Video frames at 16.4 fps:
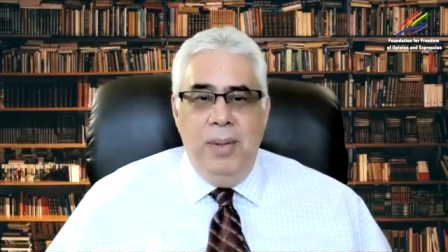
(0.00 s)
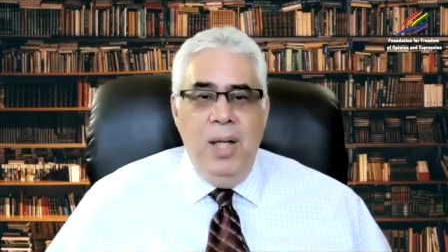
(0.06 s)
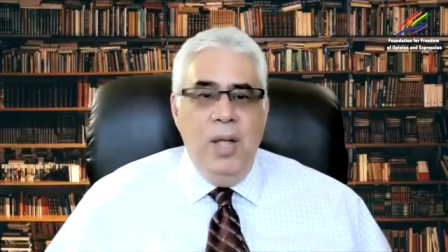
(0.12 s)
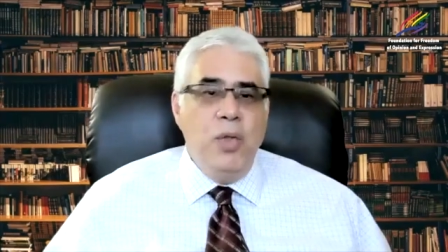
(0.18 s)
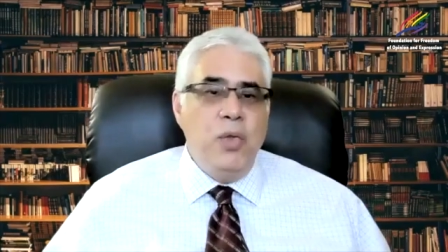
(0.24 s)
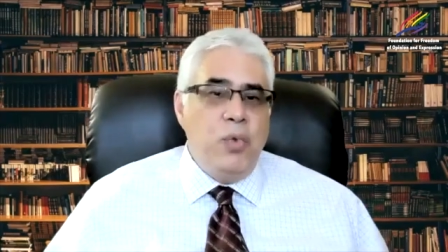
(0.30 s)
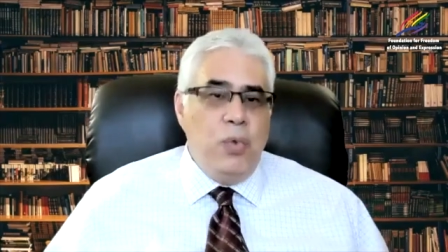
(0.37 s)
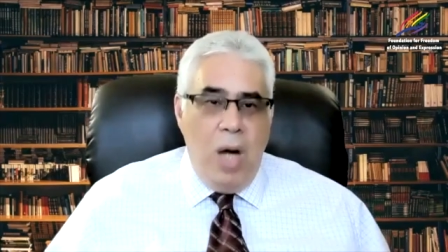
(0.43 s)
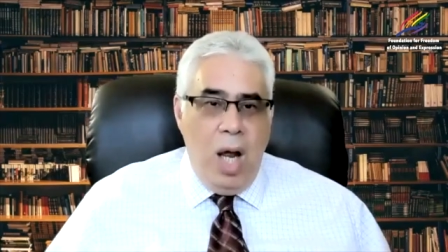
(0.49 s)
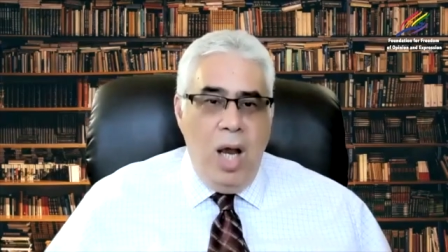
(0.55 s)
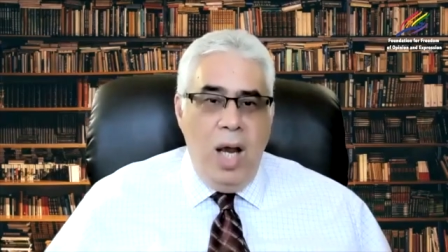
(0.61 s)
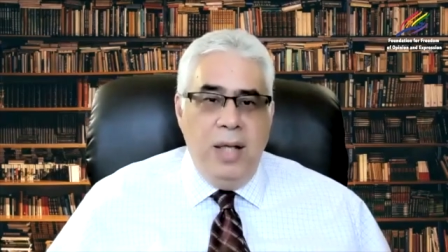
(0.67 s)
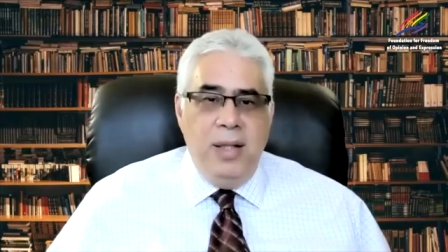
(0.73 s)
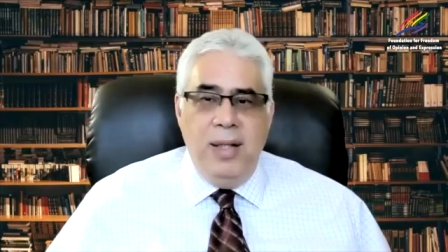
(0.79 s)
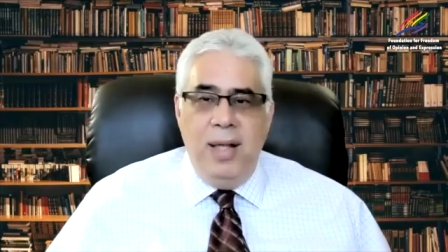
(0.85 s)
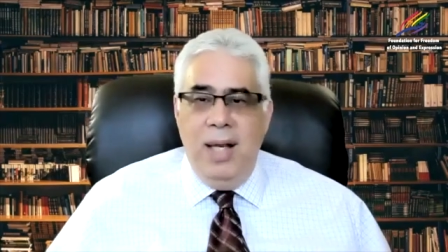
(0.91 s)
he's
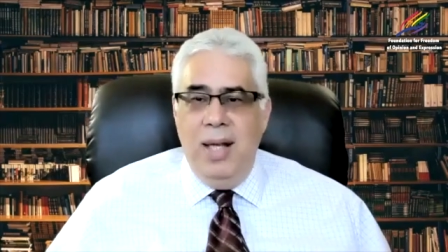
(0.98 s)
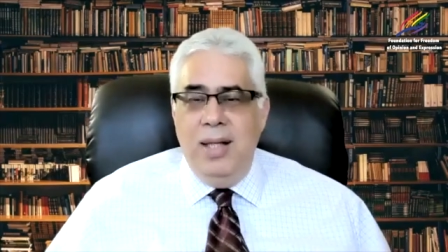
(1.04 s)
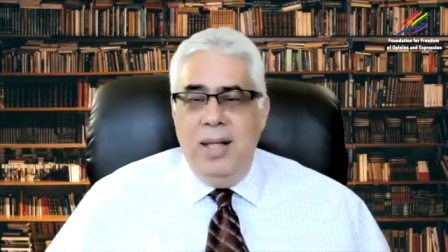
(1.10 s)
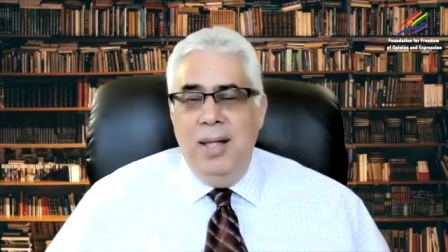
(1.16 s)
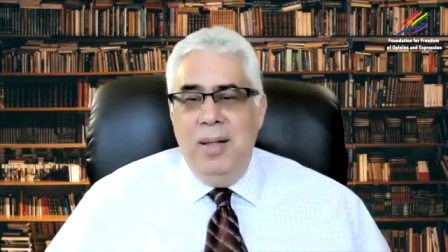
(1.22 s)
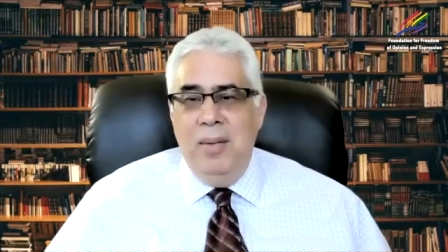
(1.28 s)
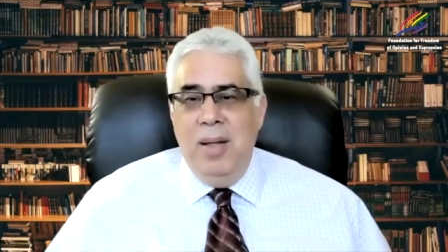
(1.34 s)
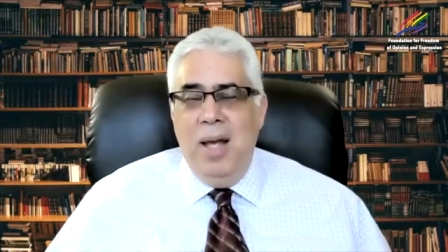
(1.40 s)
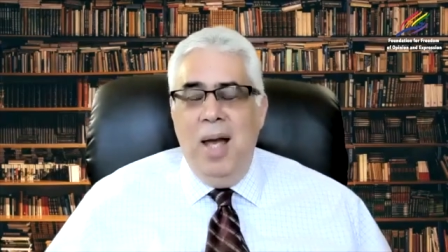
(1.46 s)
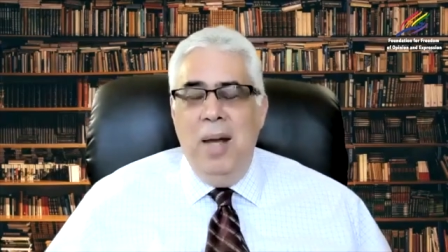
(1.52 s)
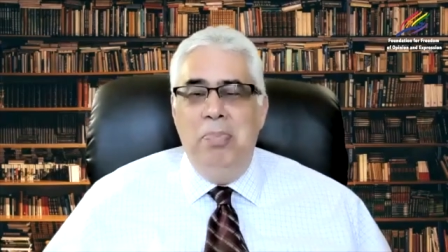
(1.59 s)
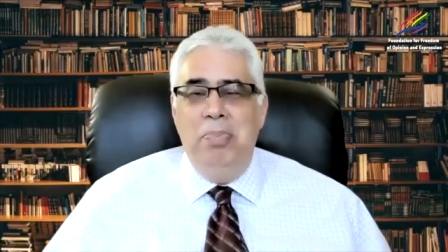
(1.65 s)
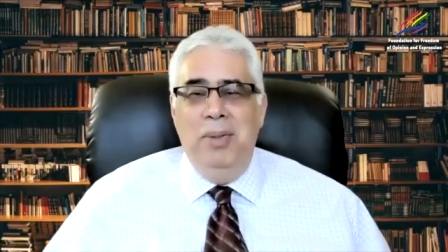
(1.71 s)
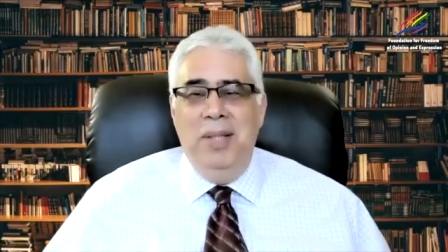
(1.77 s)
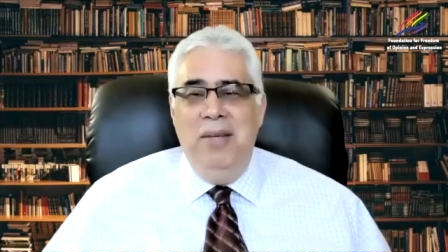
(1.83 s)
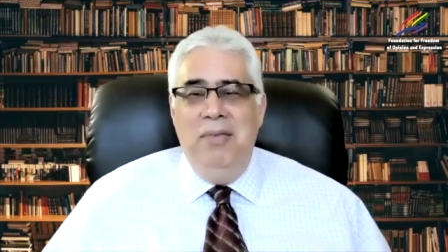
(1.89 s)
right and uh, I
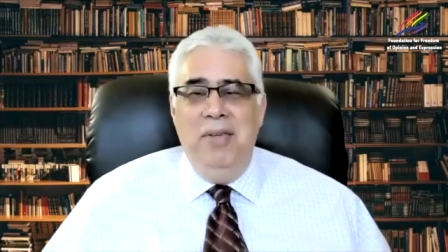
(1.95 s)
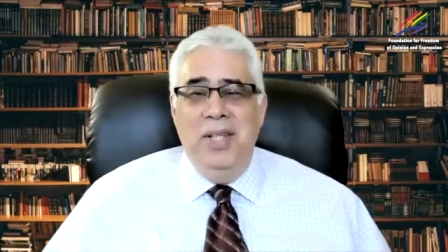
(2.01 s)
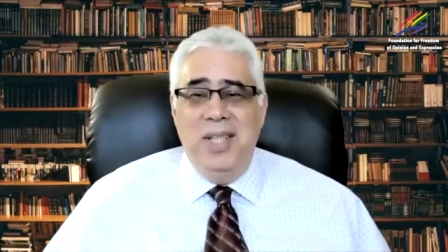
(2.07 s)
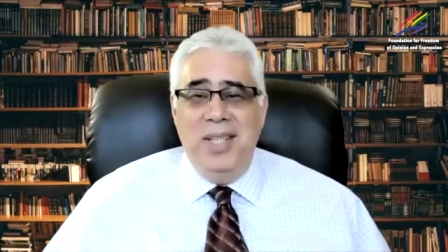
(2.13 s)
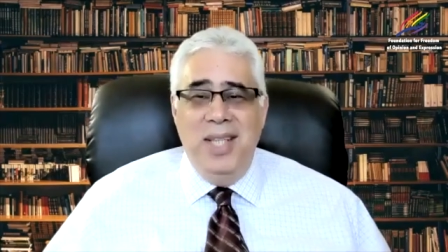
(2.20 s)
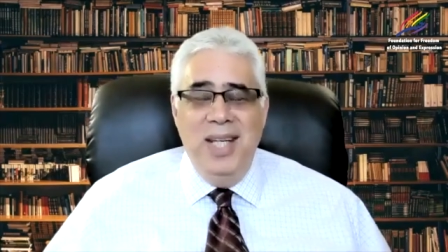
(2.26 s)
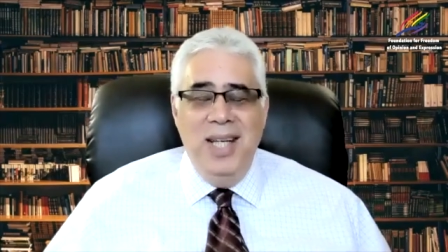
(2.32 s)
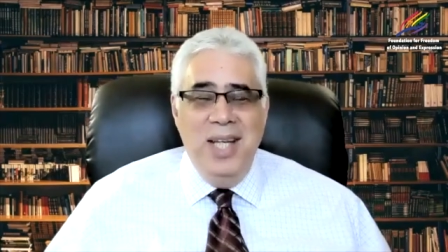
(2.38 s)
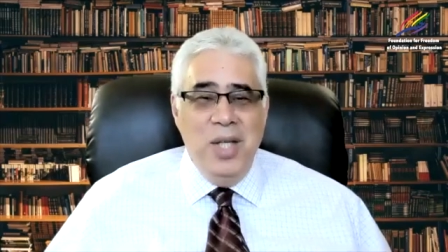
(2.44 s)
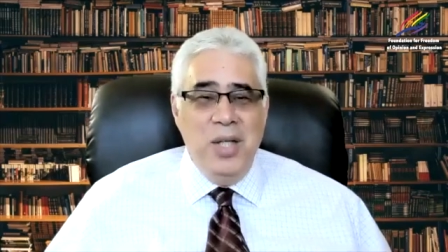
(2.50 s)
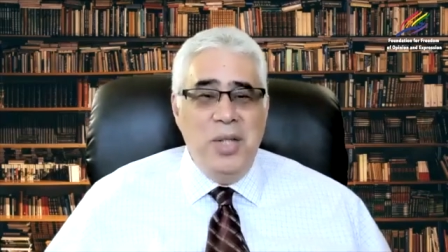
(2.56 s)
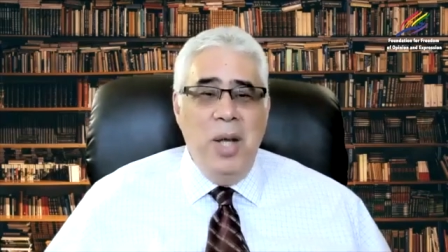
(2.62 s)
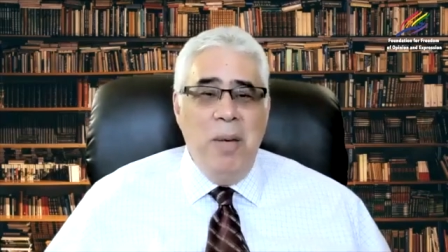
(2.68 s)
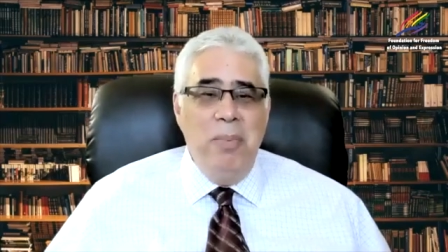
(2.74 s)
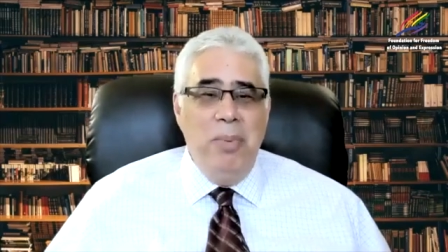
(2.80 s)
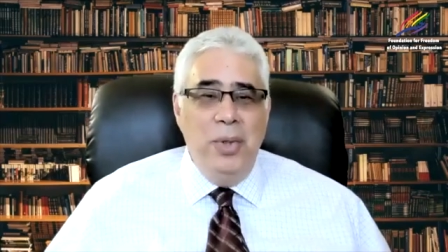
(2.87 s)
believe he's
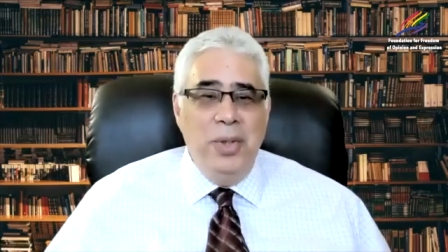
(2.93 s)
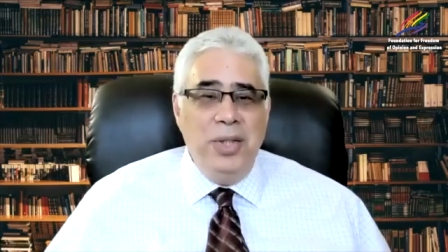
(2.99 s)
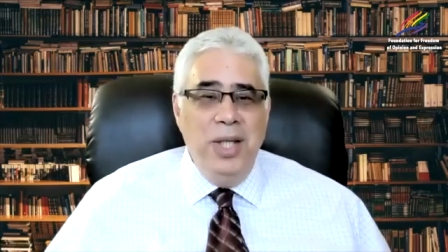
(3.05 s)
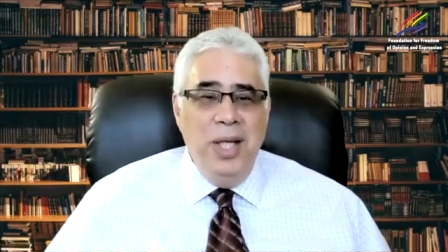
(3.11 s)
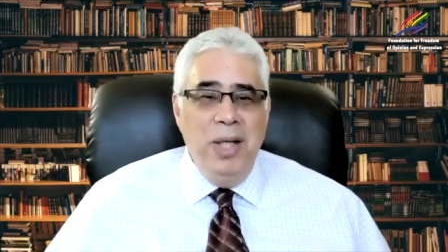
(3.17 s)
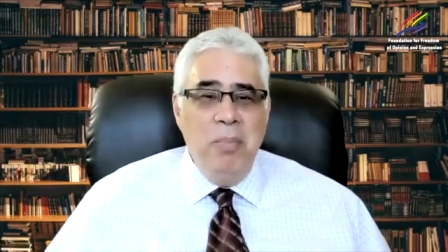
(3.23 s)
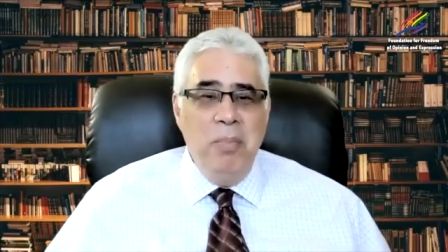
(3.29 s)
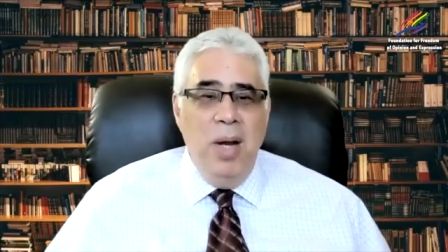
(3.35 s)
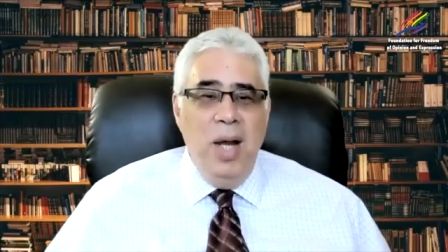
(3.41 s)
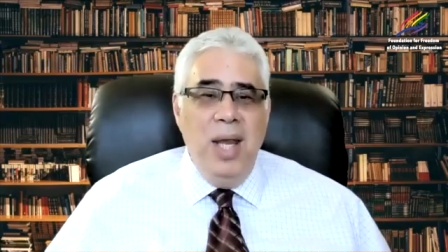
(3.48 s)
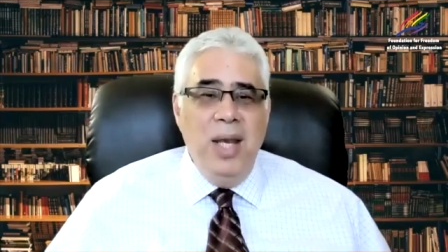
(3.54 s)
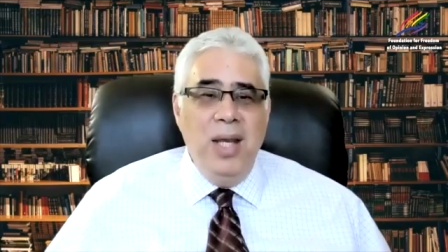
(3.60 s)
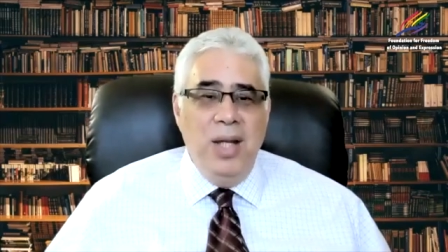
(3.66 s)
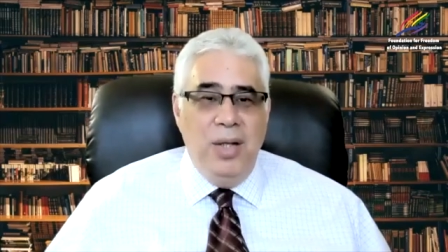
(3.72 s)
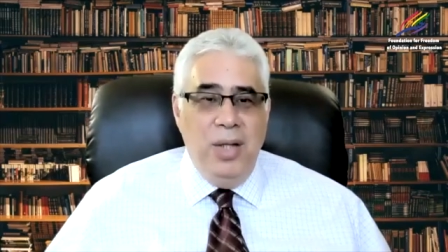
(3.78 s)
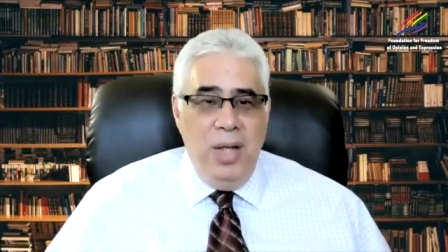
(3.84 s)
supporting
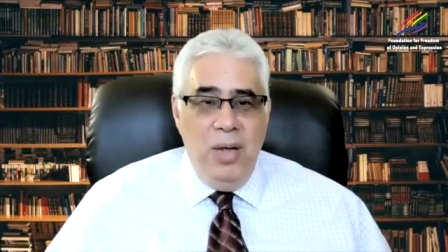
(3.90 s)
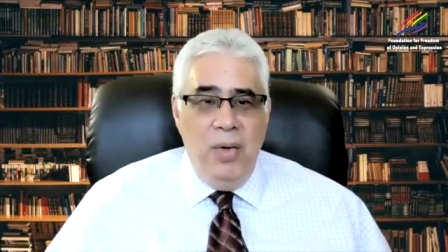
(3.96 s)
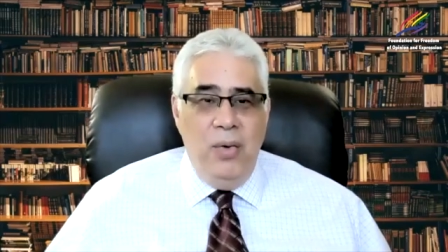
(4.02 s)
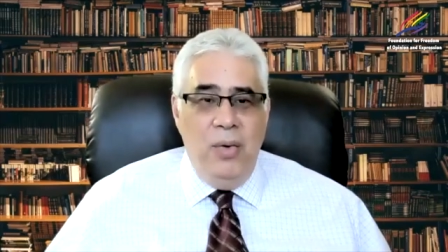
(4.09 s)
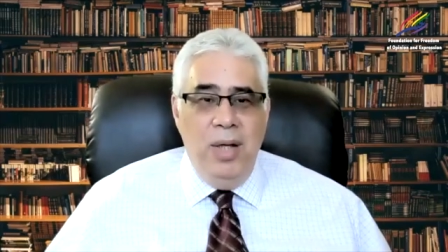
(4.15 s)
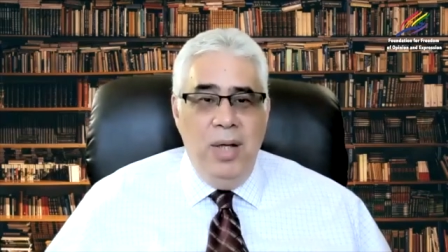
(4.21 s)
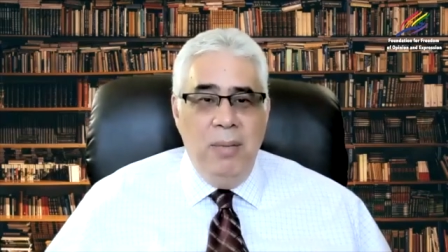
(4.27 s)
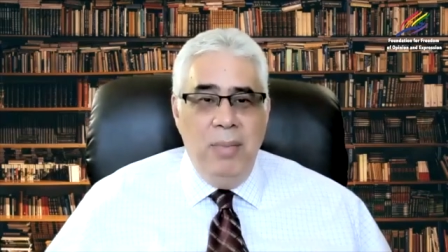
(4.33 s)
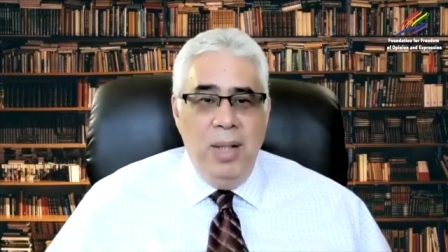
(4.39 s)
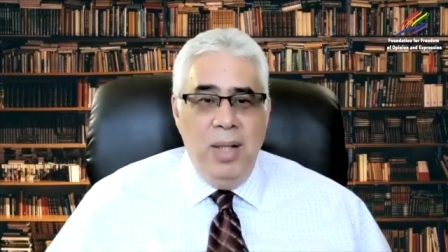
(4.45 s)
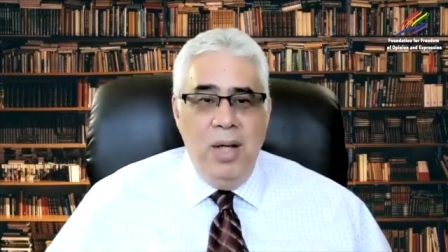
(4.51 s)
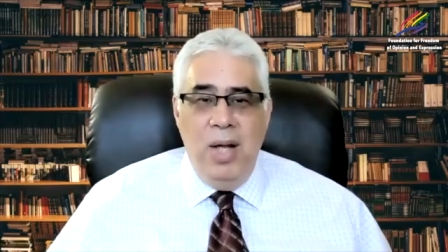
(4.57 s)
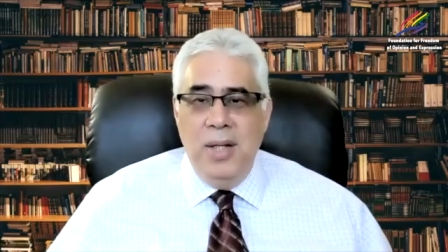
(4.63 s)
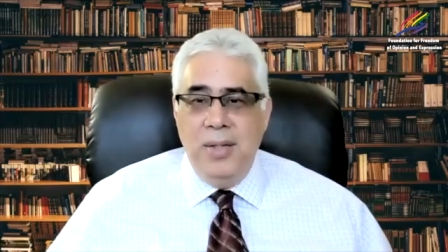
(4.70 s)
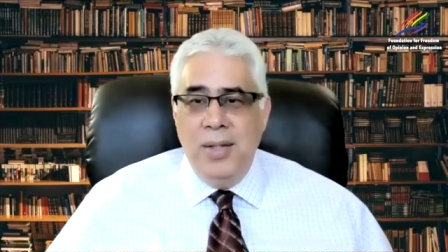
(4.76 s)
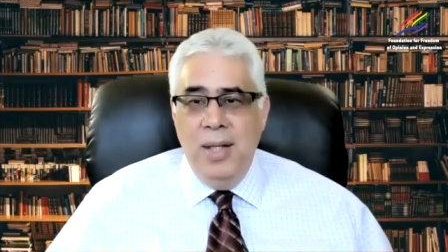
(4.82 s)
my theory
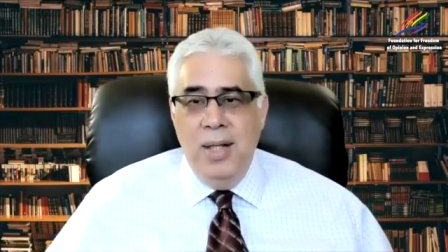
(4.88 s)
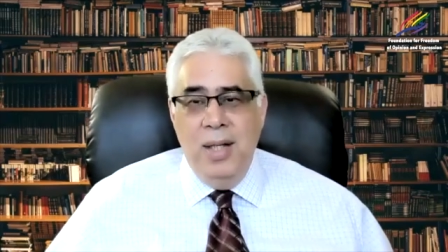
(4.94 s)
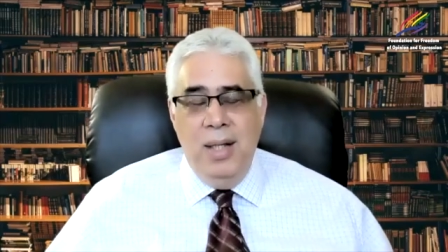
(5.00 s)
because